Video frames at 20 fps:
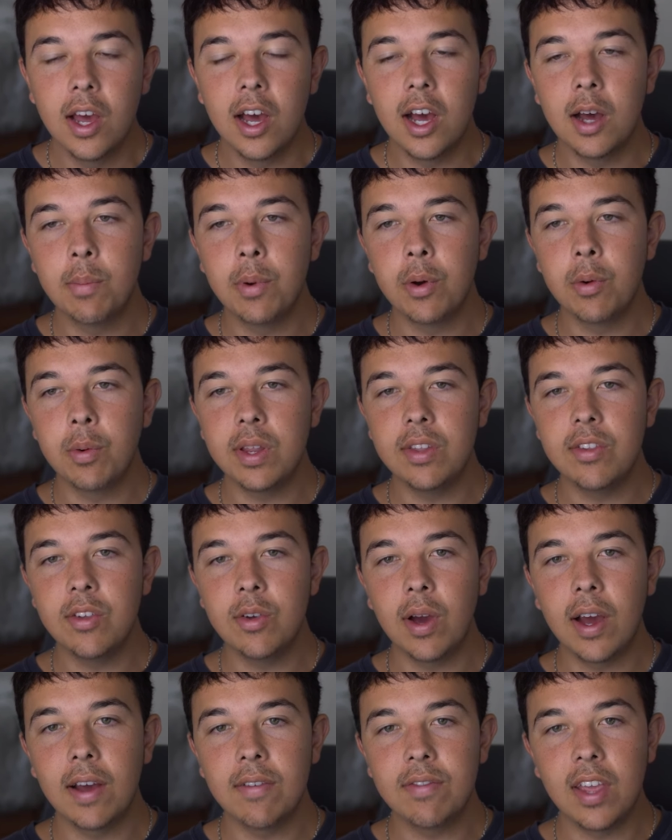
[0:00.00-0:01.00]
but we
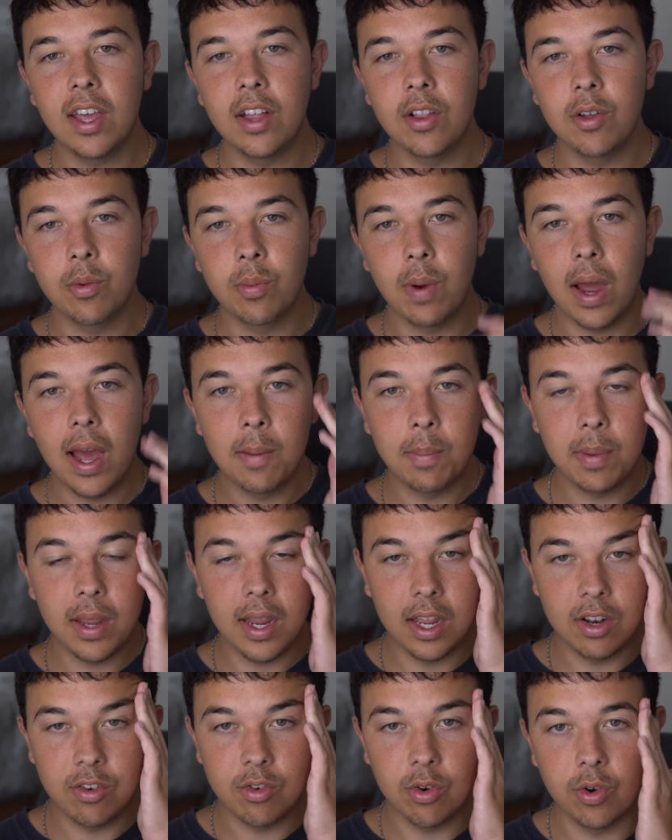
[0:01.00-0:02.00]
do have Taylor Rapp
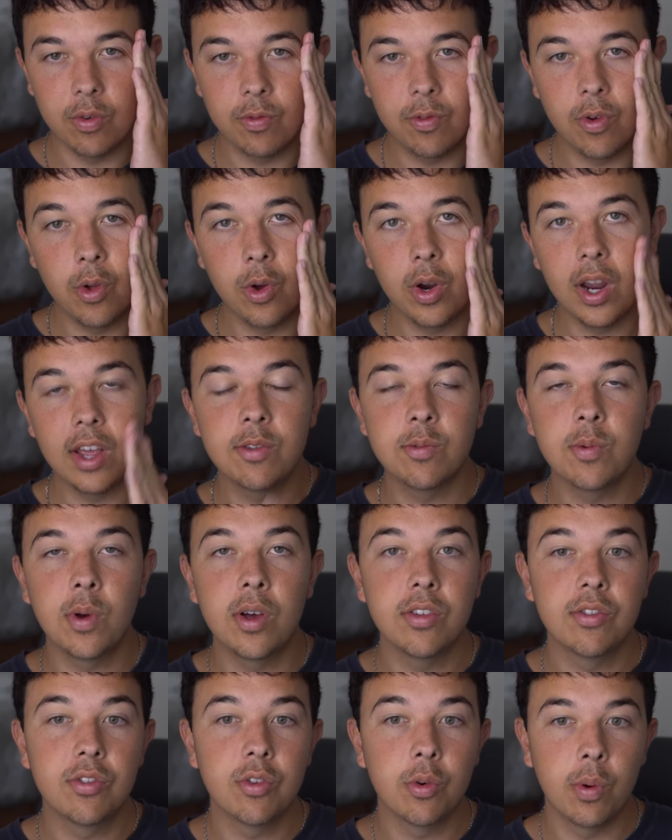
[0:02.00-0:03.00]
and Jordan Fuller, as
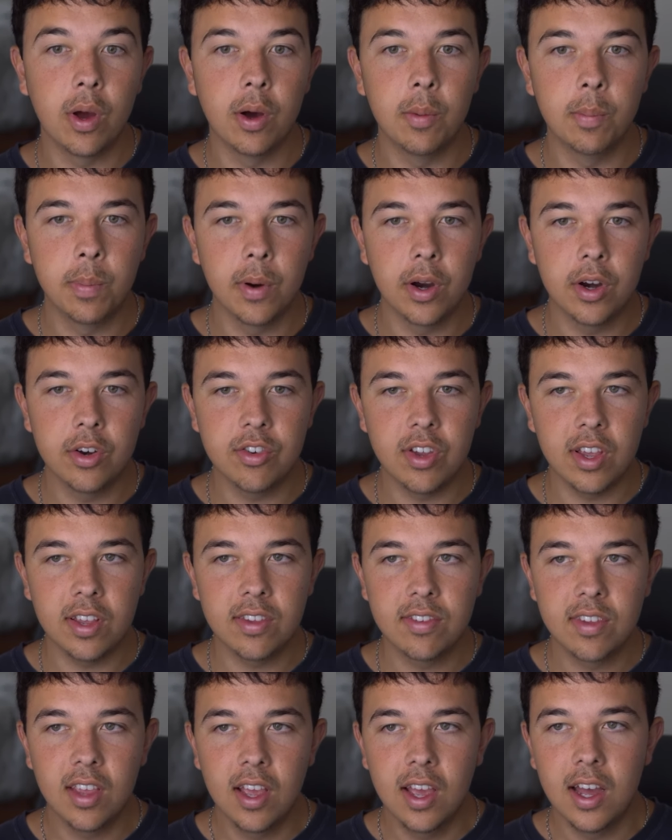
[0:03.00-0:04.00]
well as Terrell
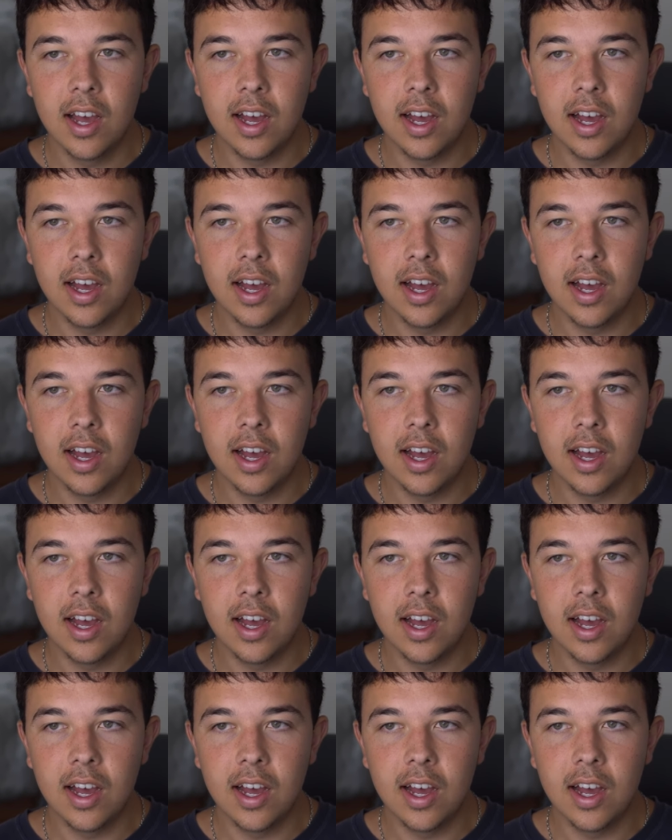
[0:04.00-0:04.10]
Burgess.